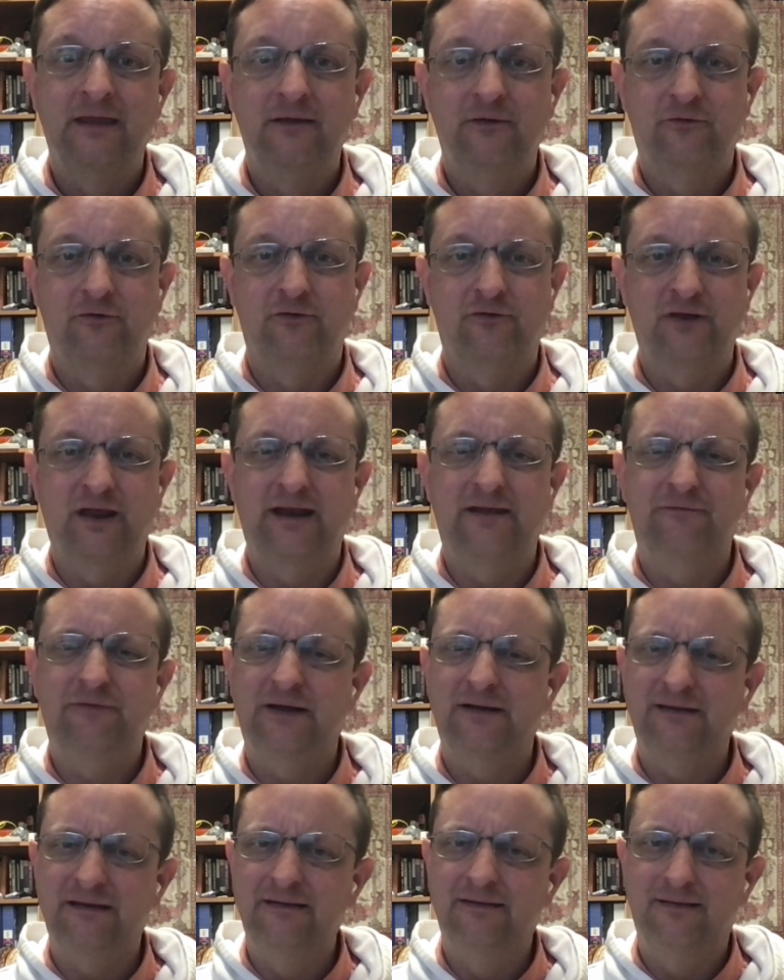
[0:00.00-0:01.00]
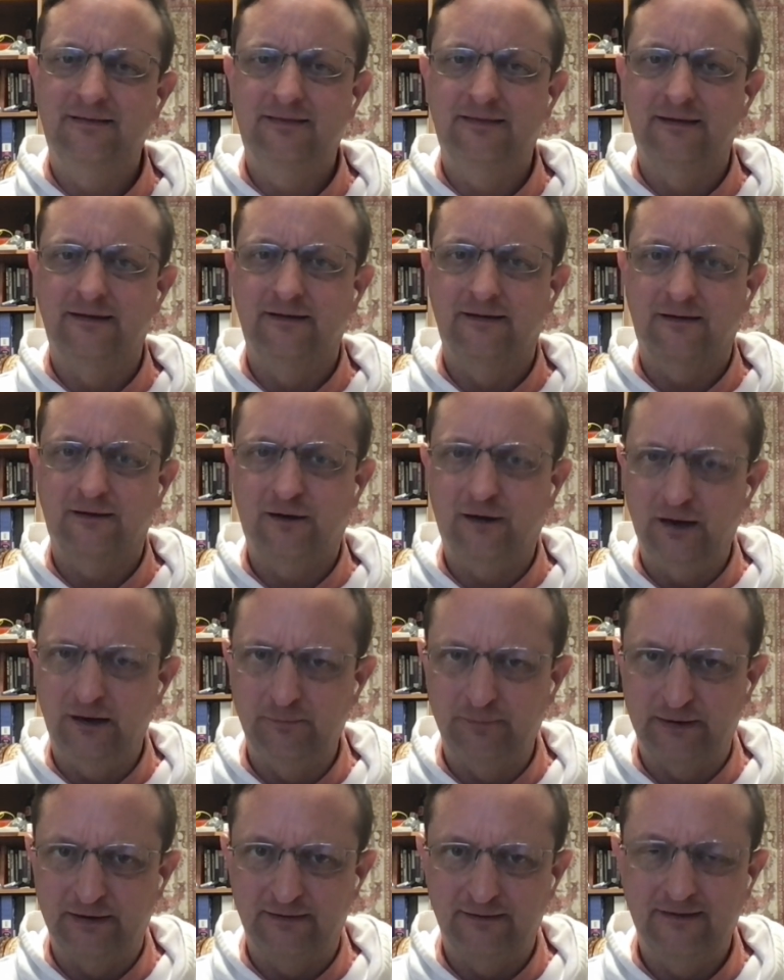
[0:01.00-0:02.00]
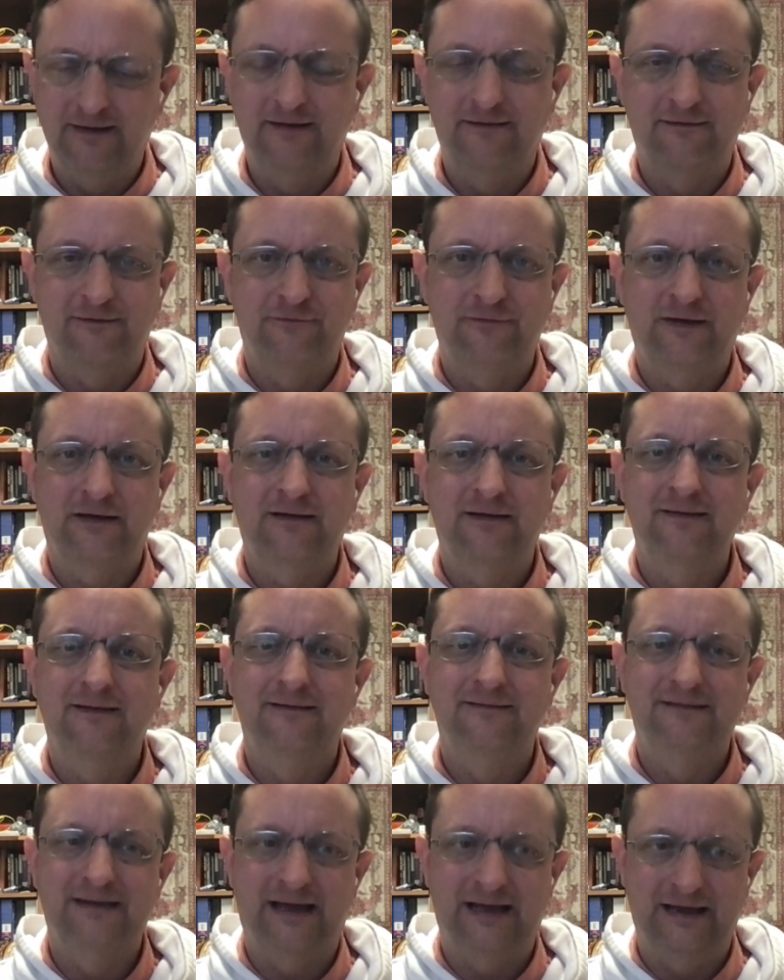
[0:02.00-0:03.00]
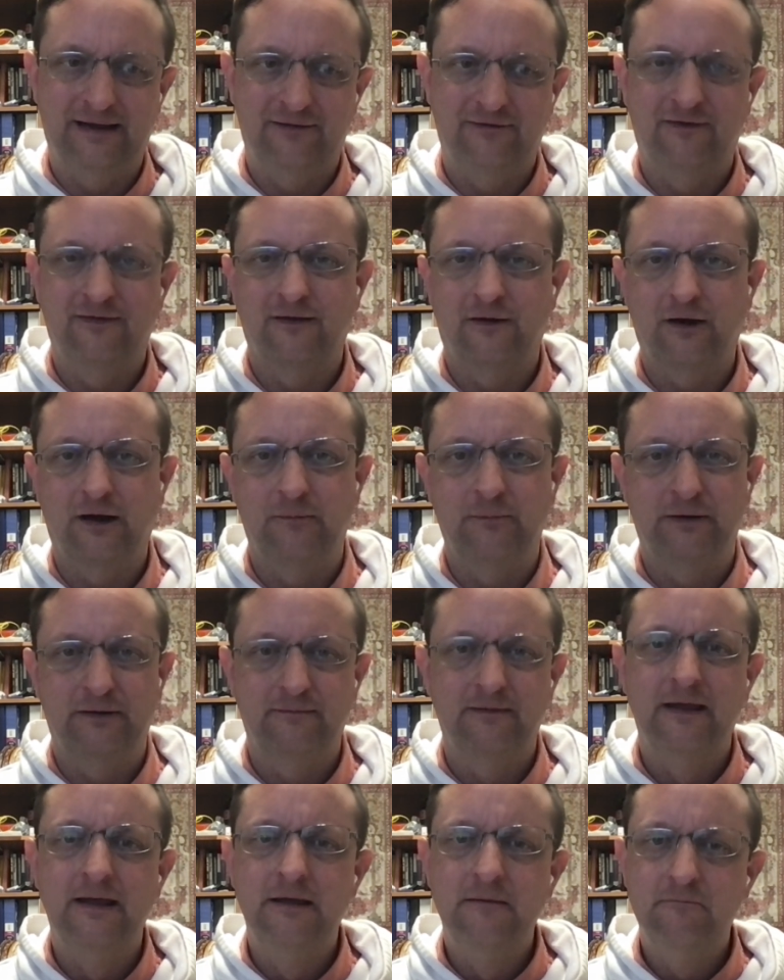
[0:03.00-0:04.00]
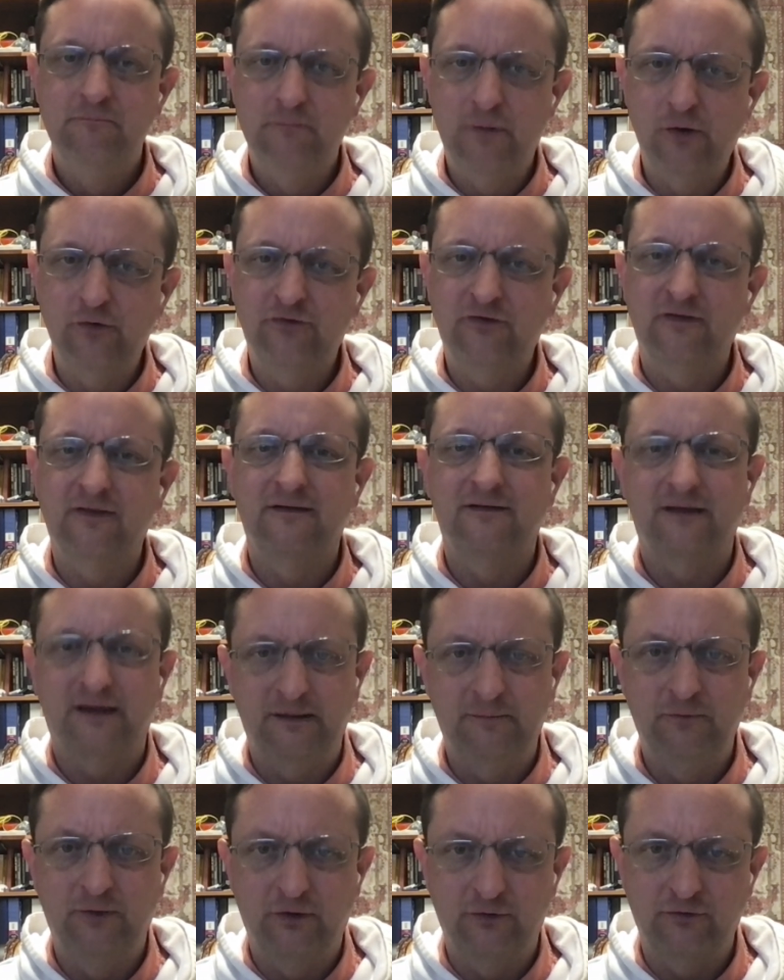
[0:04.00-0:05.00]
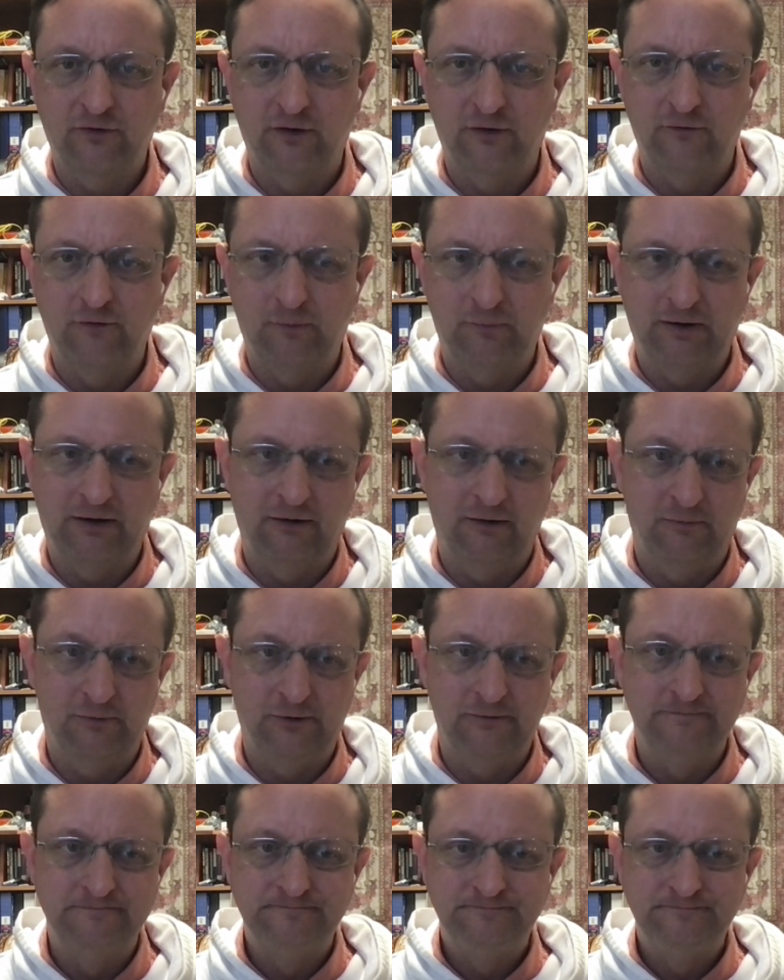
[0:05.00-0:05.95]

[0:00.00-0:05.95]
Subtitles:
So it's not affecting the carpet, it's affecting the dyes in the carpet. Most of the time, those are repairable.